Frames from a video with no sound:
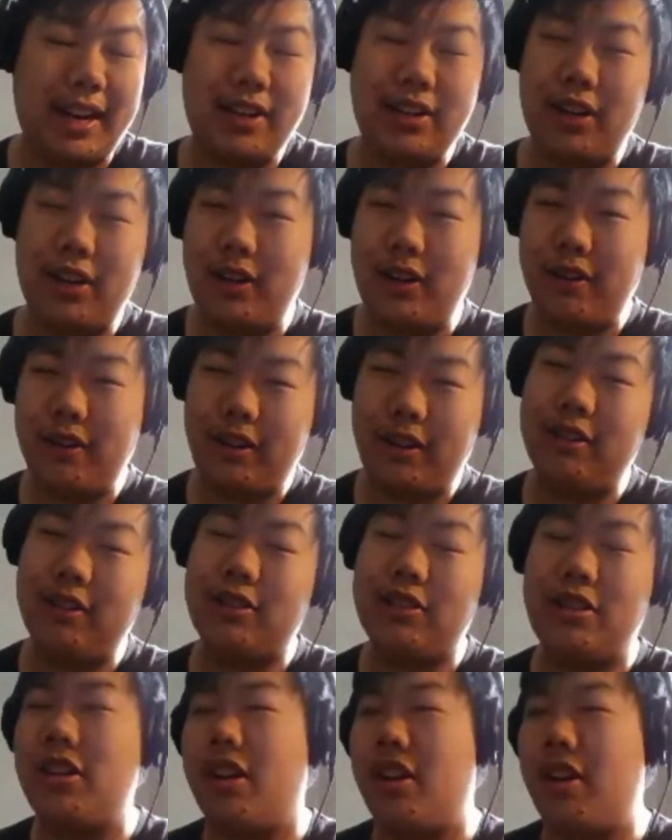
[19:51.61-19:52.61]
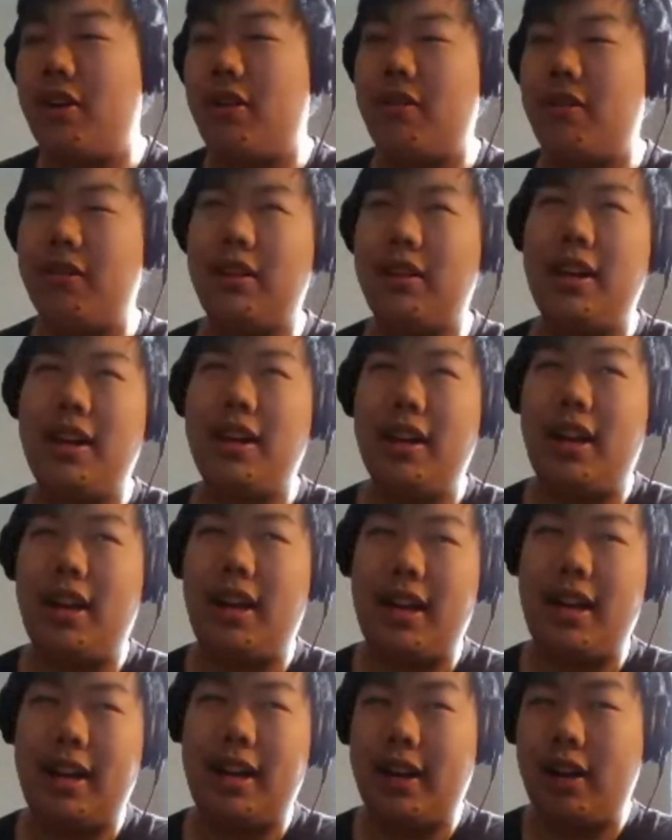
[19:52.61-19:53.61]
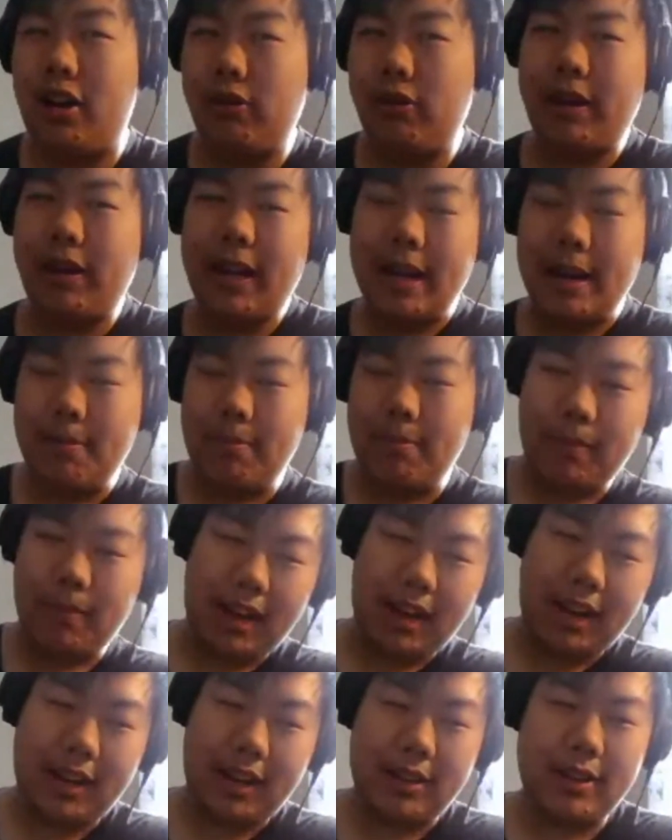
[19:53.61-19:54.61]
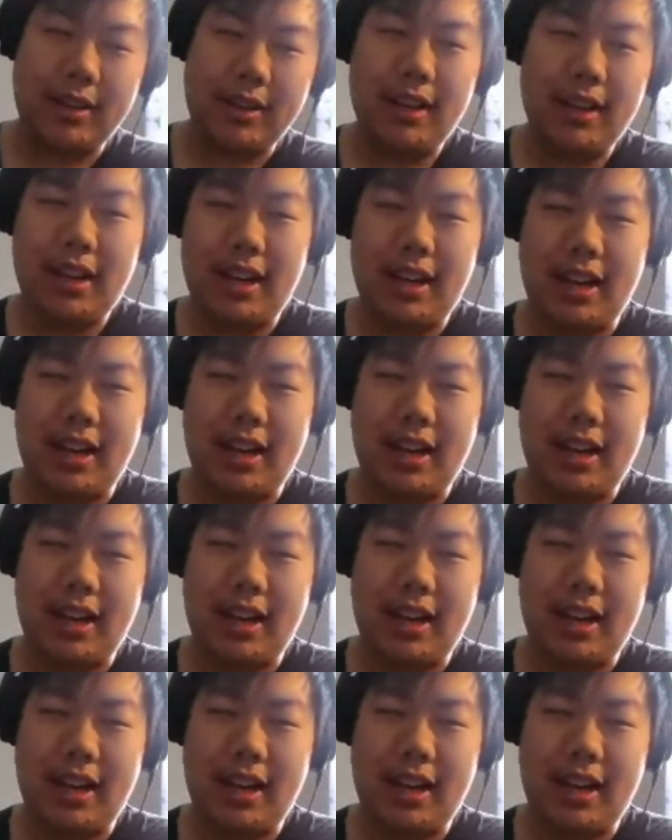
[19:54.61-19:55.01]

and oh, here's our own uh, O E M made